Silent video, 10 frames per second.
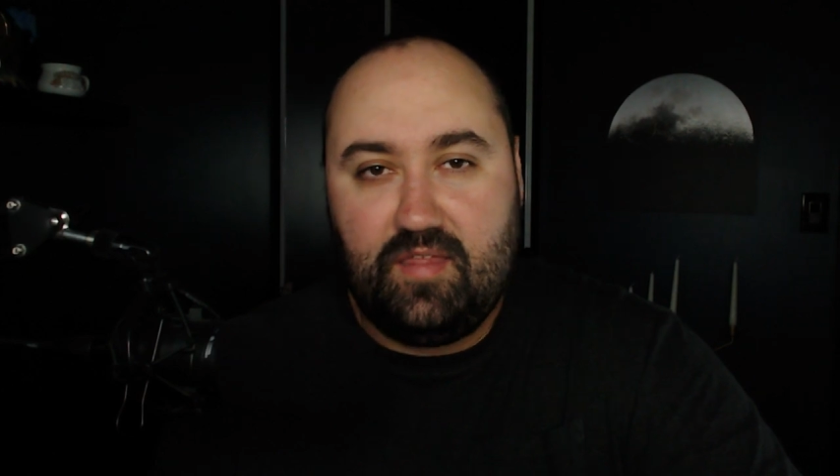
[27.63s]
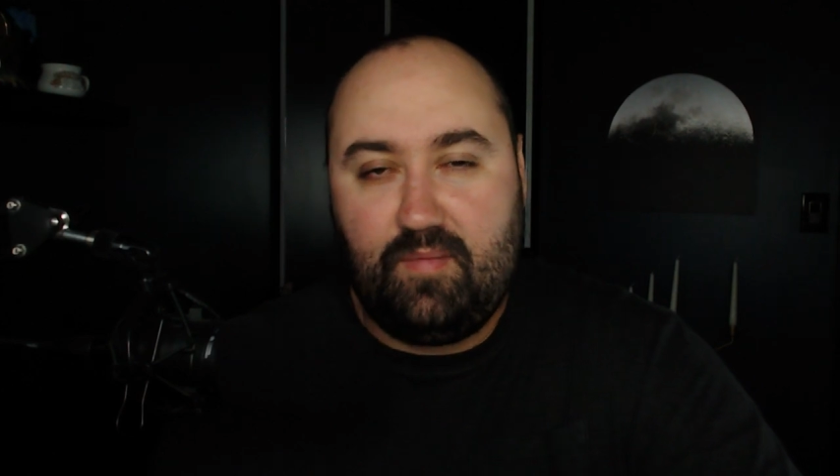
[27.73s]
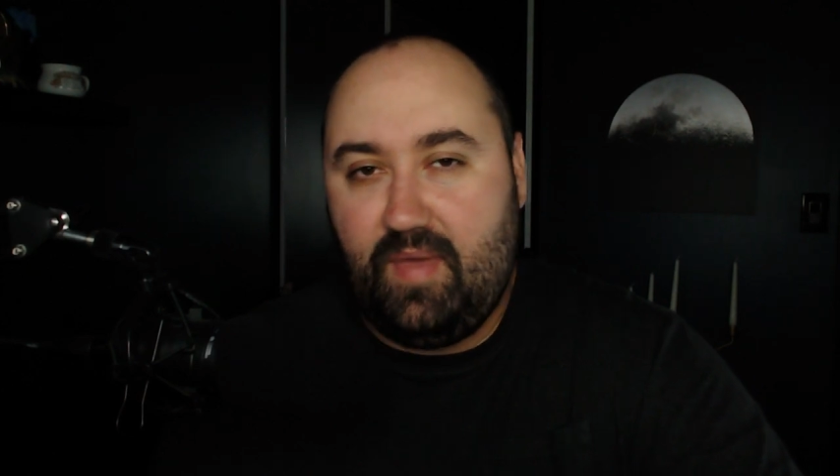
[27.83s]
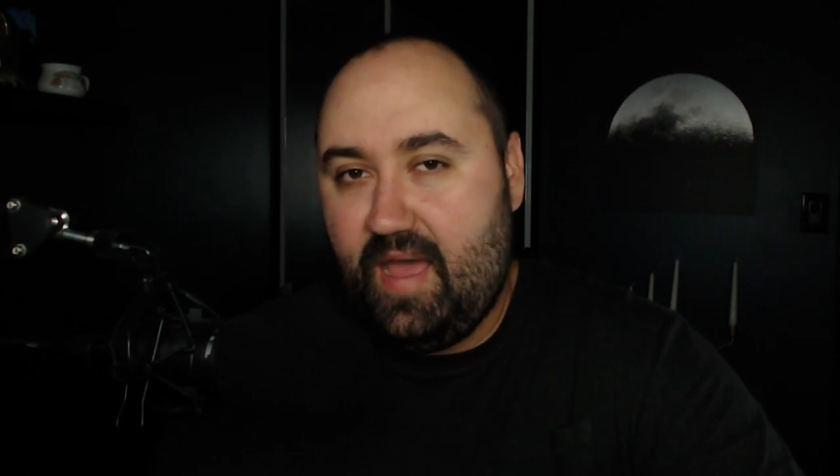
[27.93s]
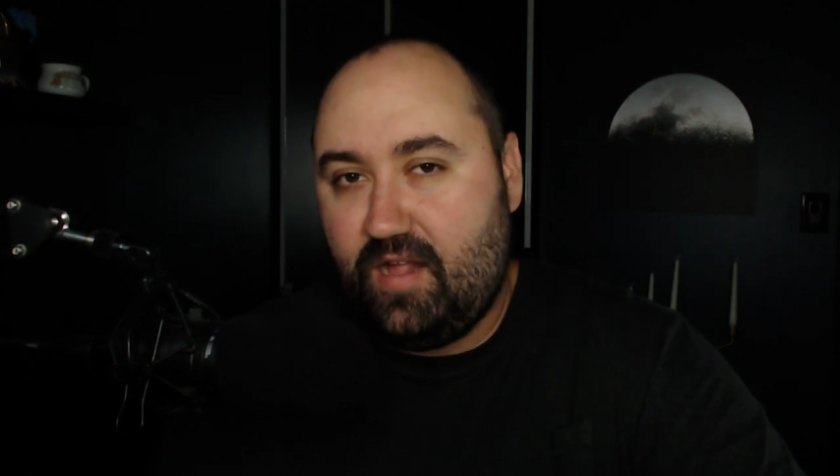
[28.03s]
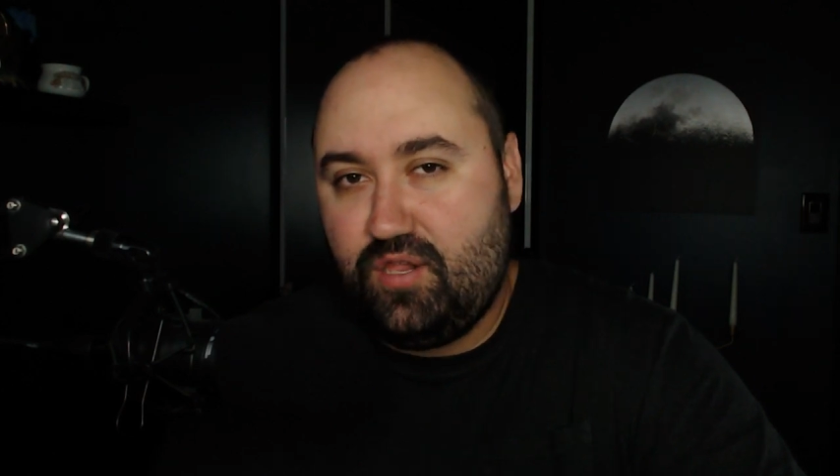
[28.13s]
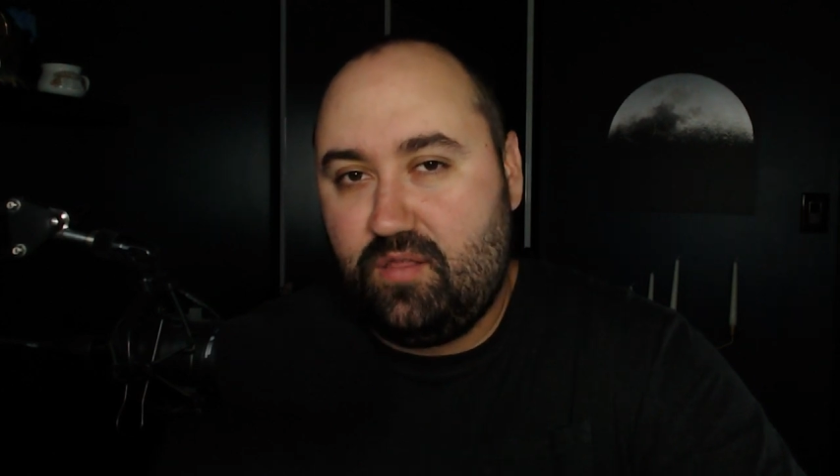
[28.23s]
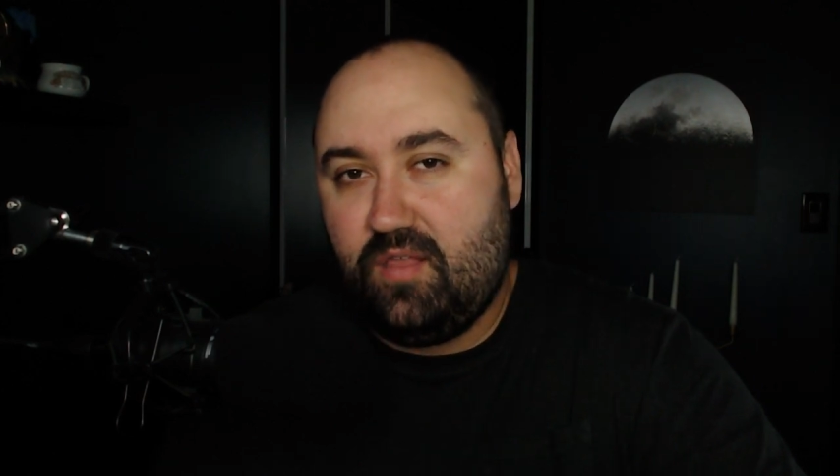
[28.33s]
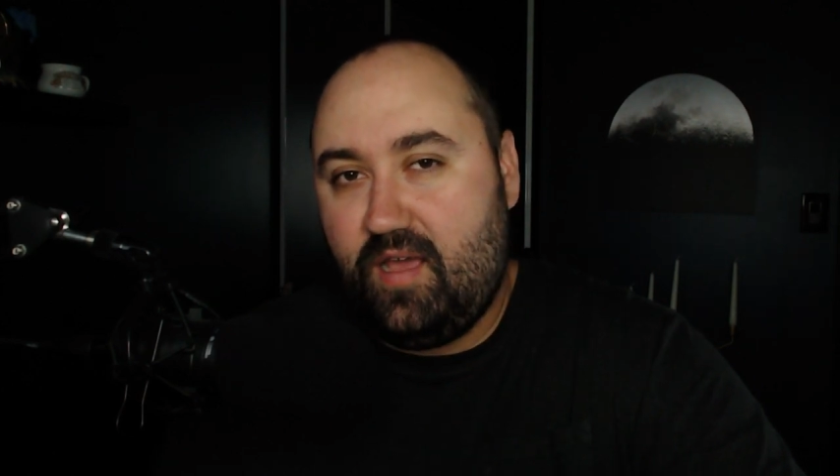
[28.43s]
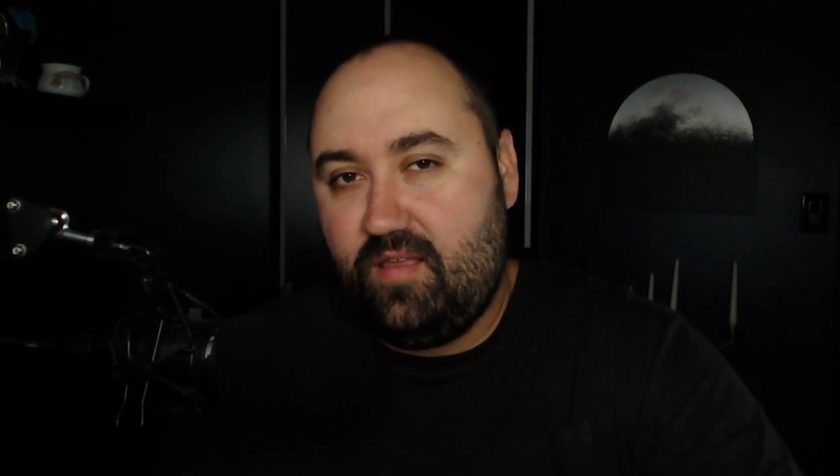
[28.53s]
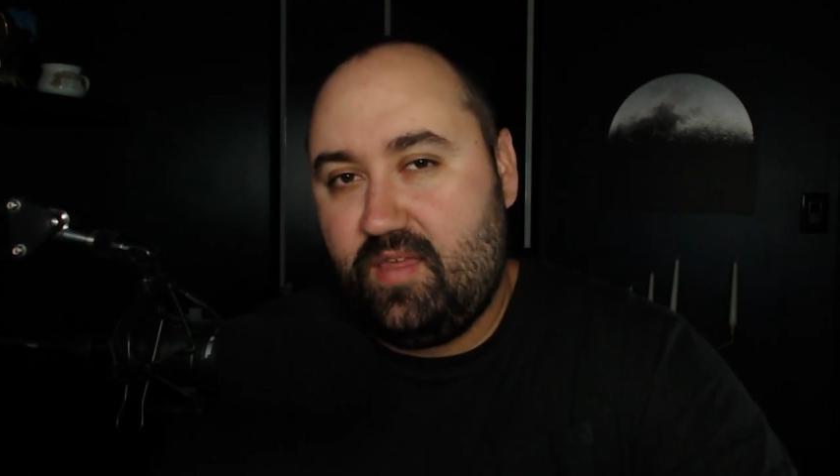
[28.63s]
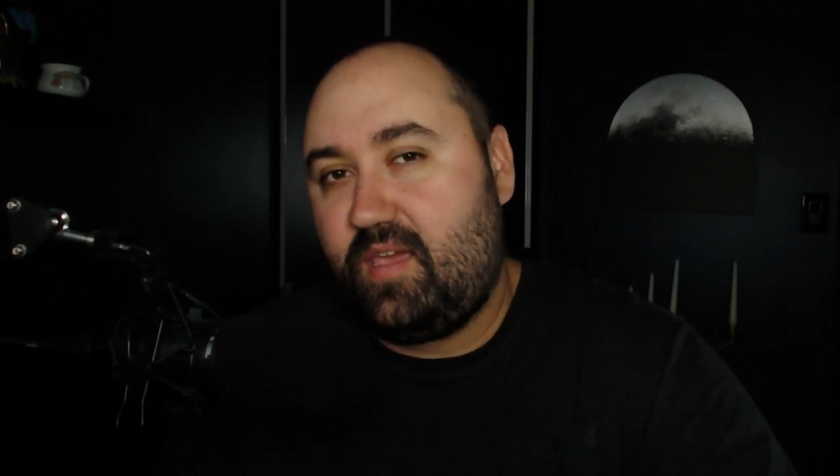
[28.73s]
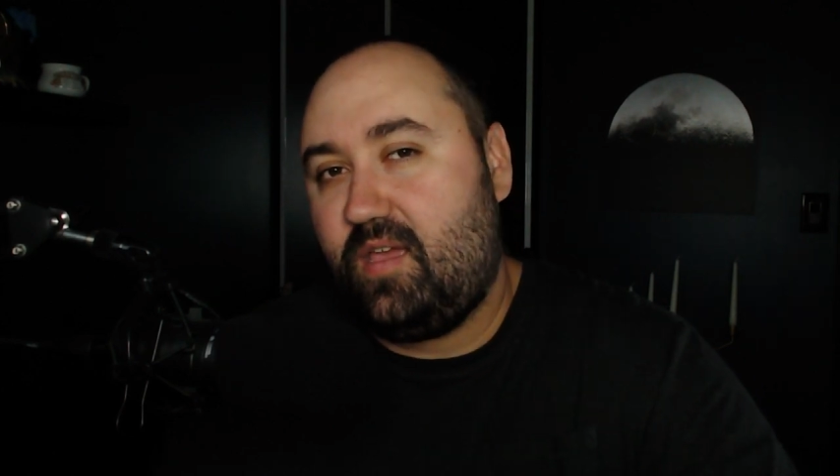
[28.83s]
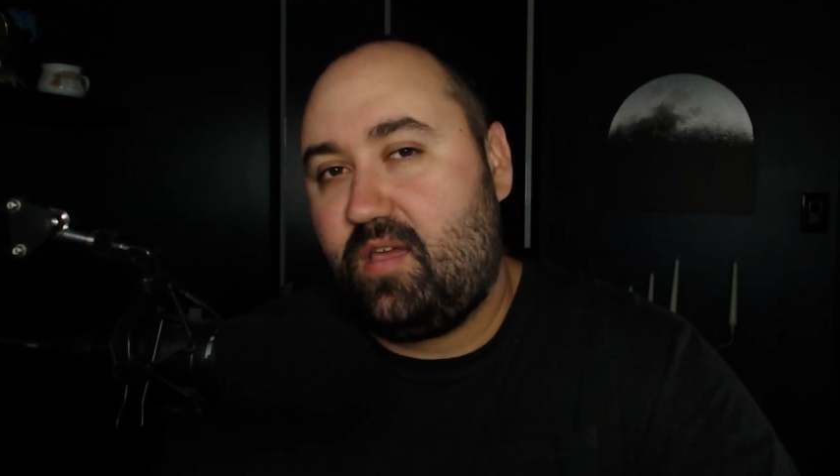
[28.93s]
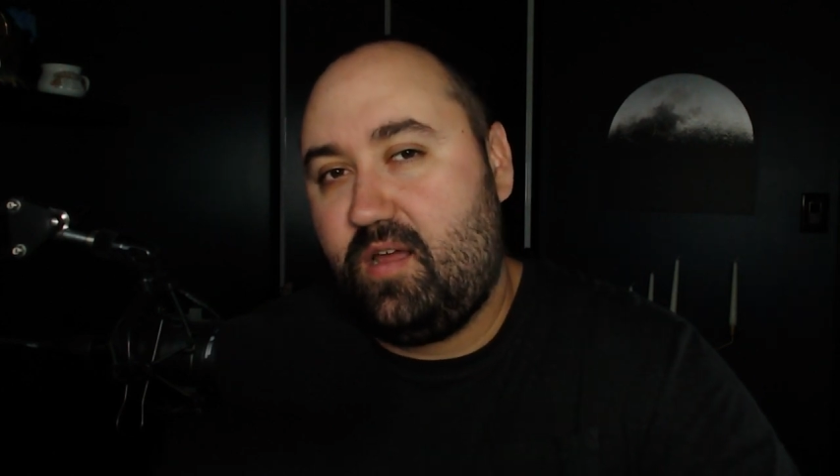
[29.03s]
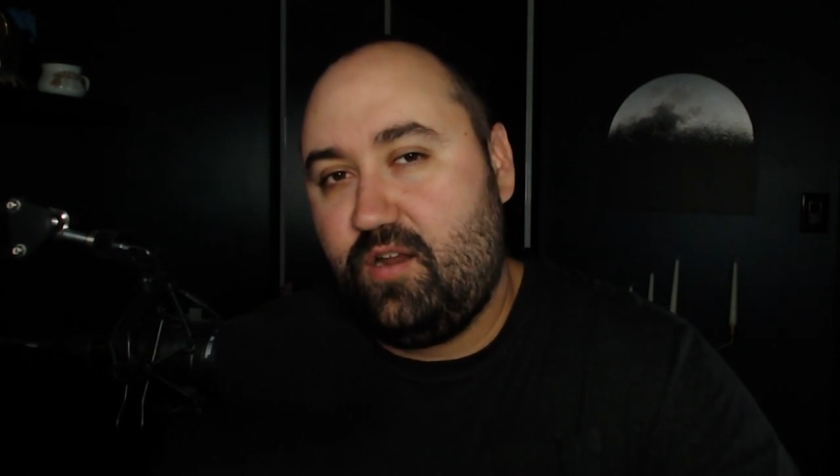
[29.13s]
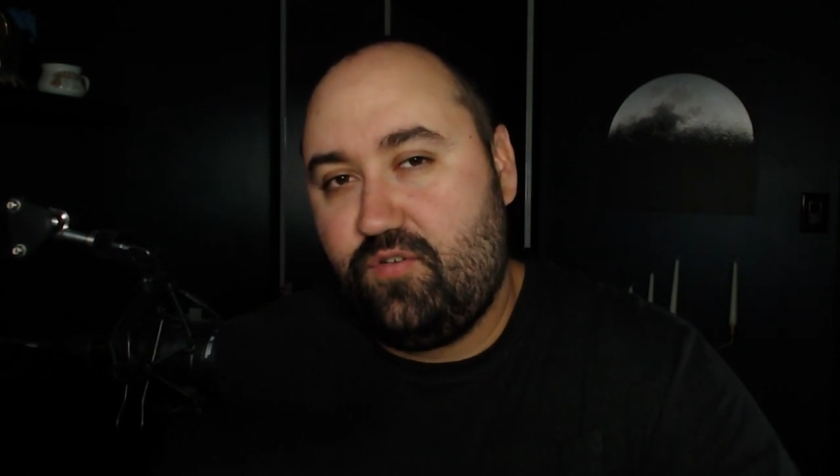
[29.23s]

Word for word: some action lines that get kind of